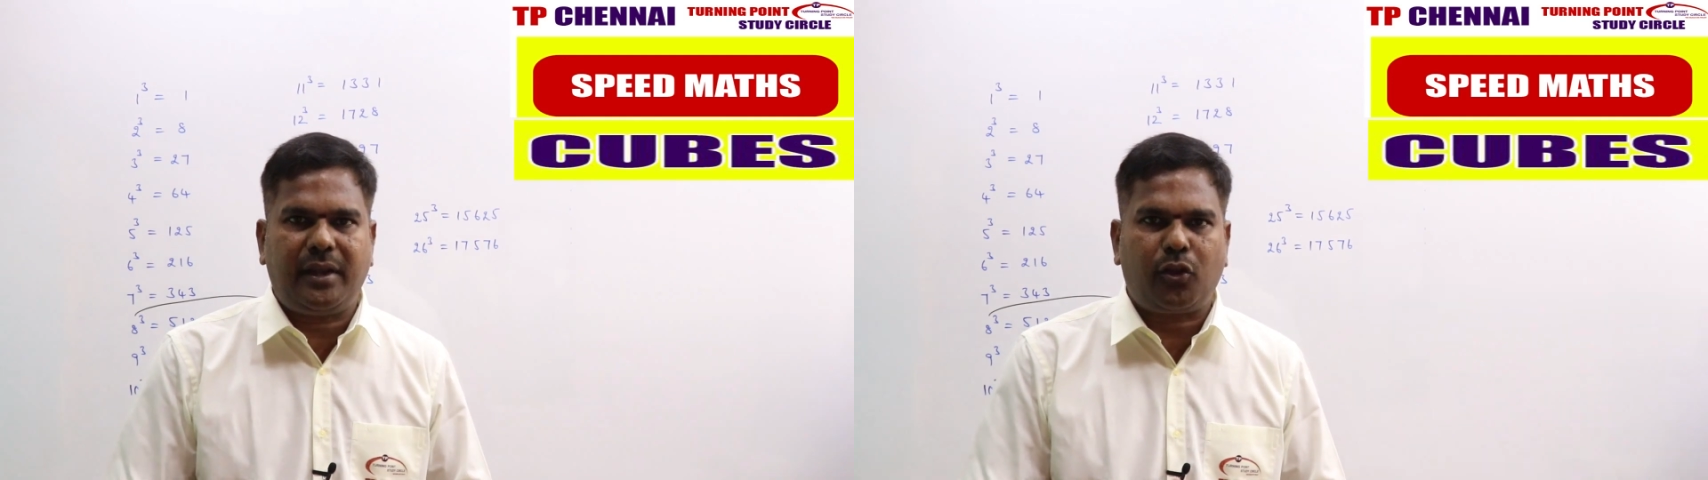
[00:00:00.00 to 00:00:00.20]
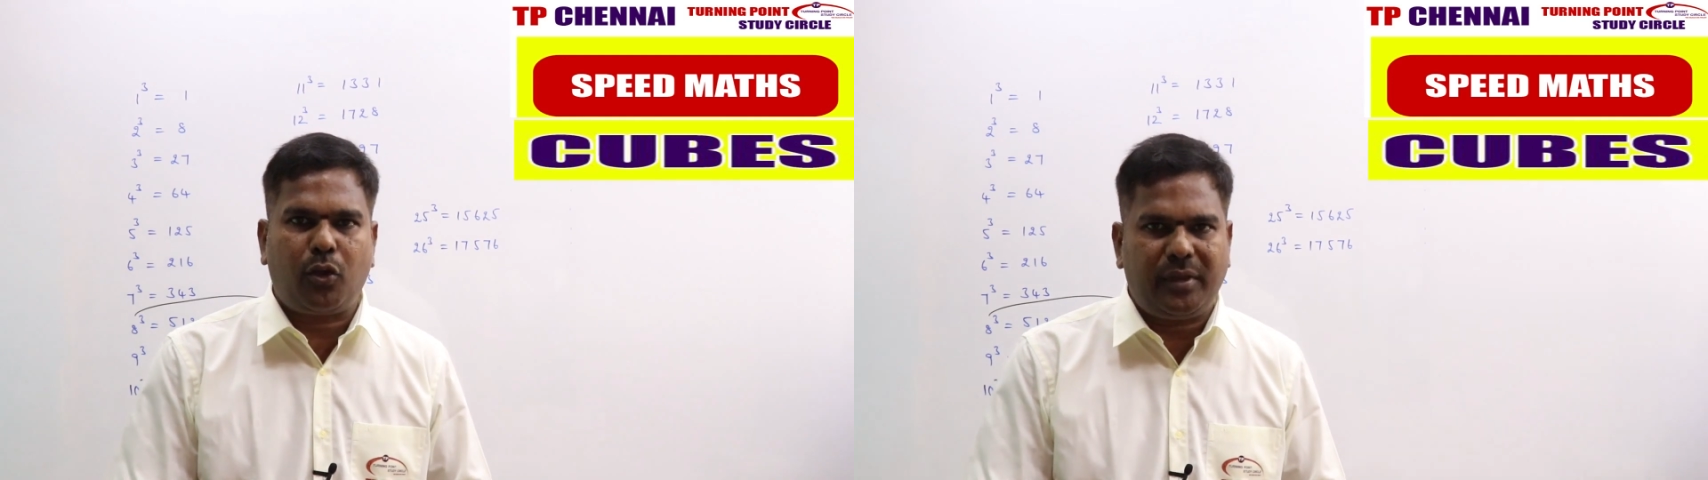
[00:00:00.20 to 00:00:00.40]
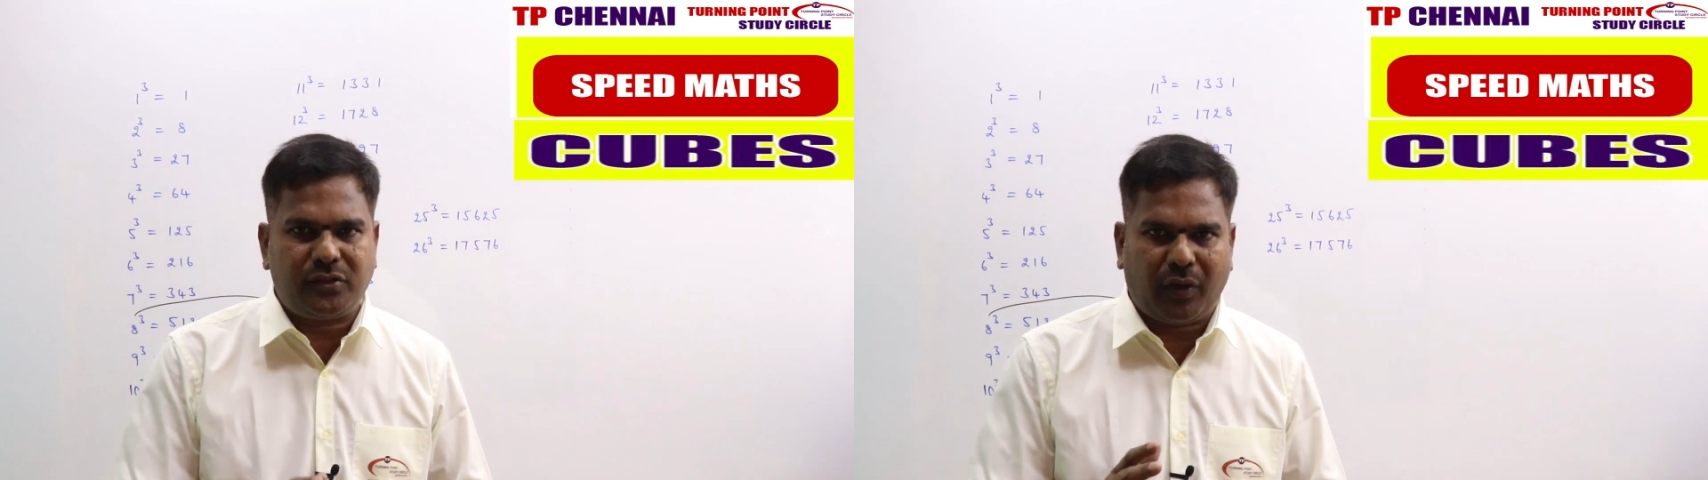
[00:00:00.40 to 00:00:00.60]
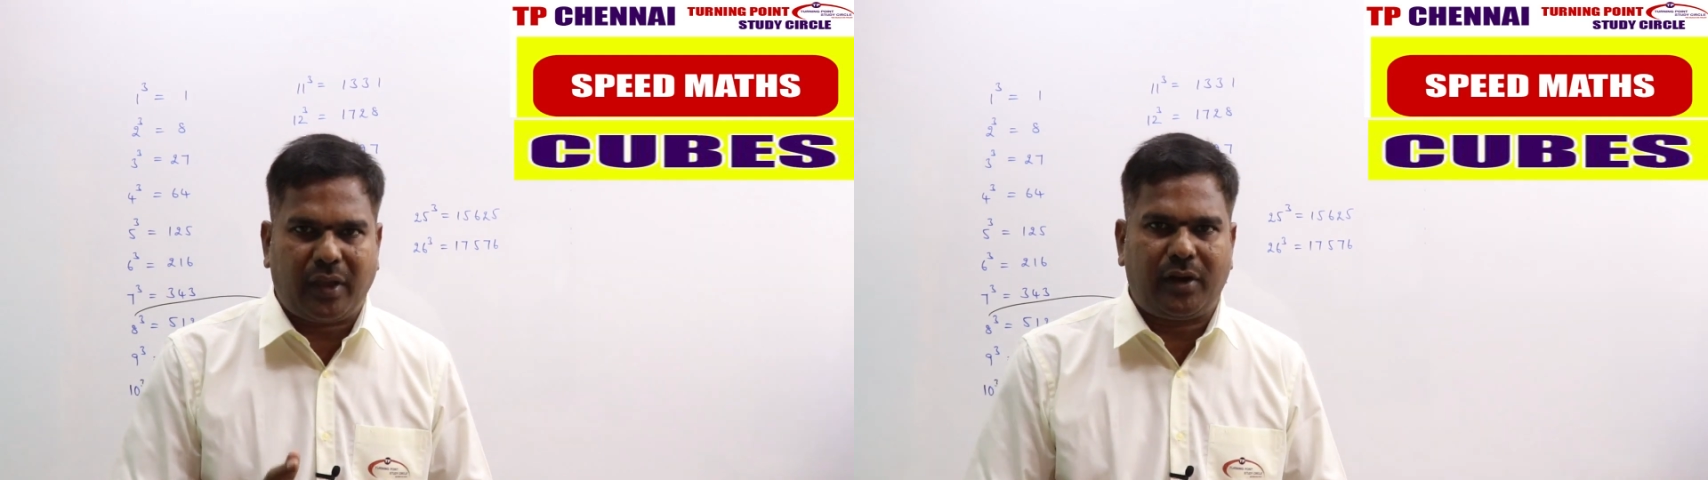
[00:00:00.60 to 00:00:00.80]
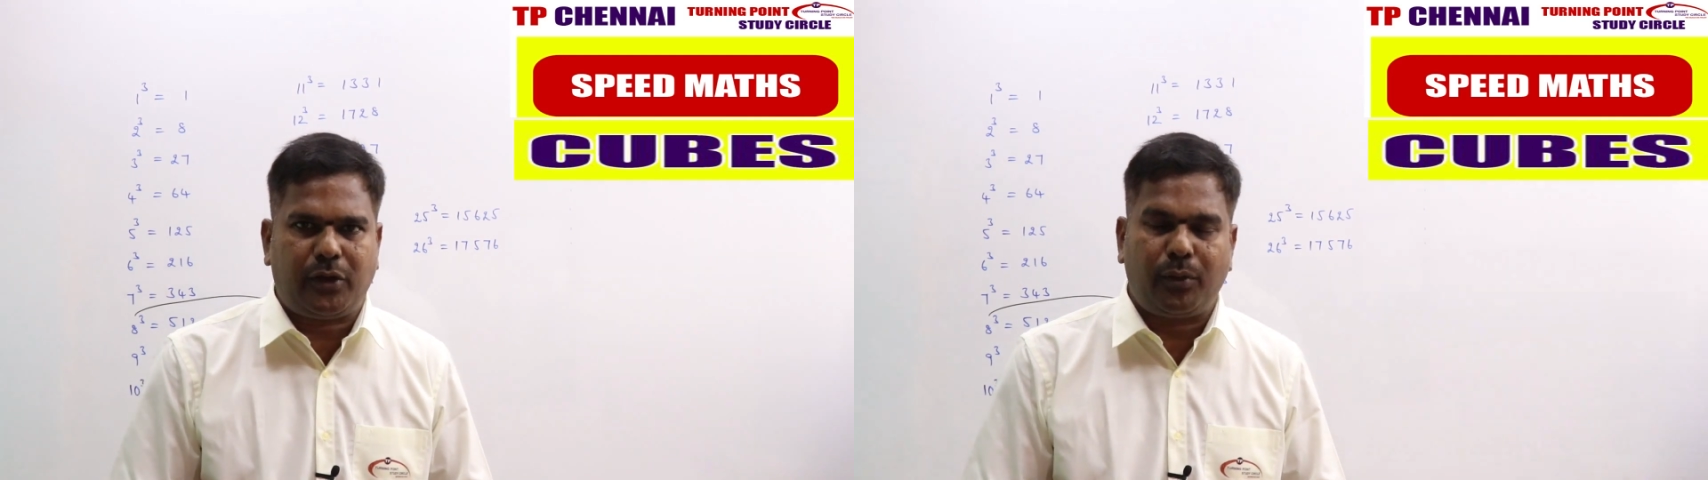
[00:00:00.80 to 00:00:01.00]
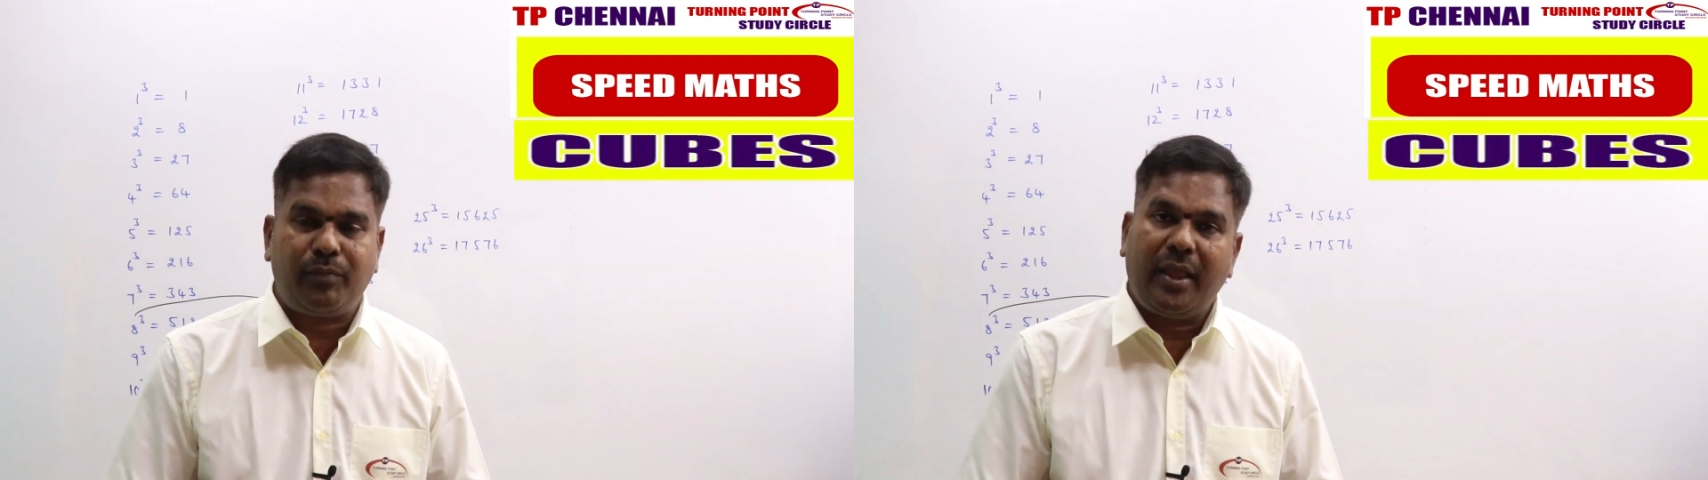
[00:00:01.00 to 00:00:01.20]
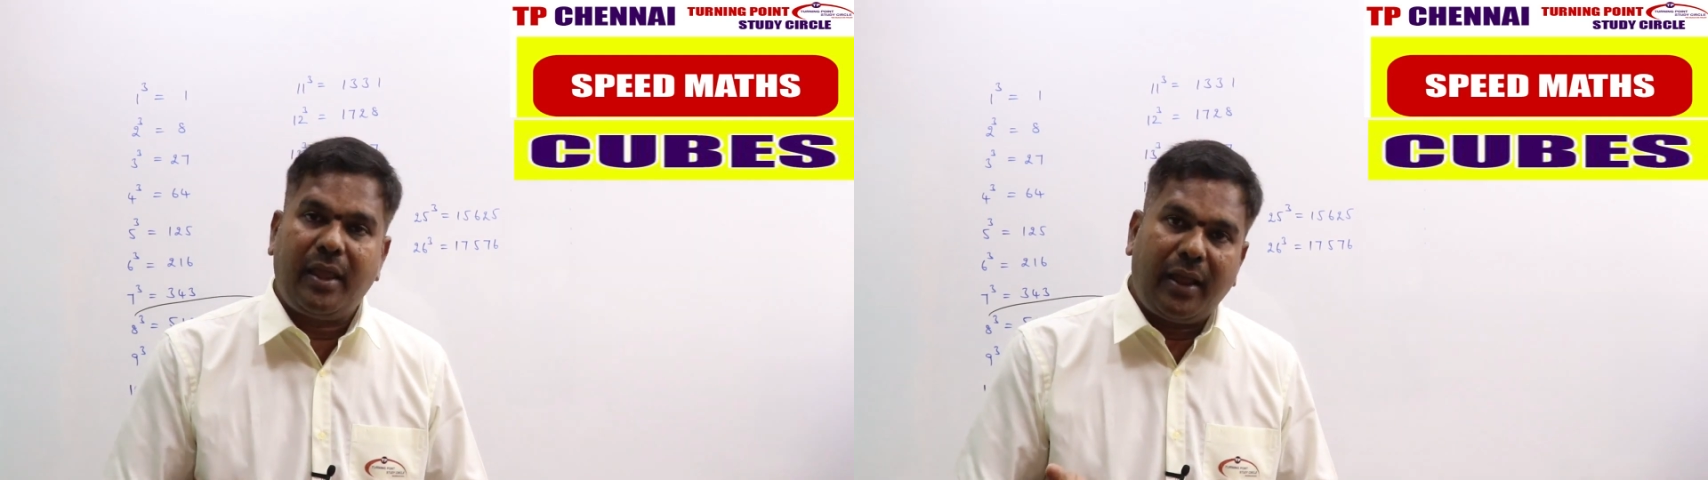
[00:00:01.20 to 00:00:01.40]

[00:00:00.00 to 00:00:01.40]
8 cube is 5 and 2.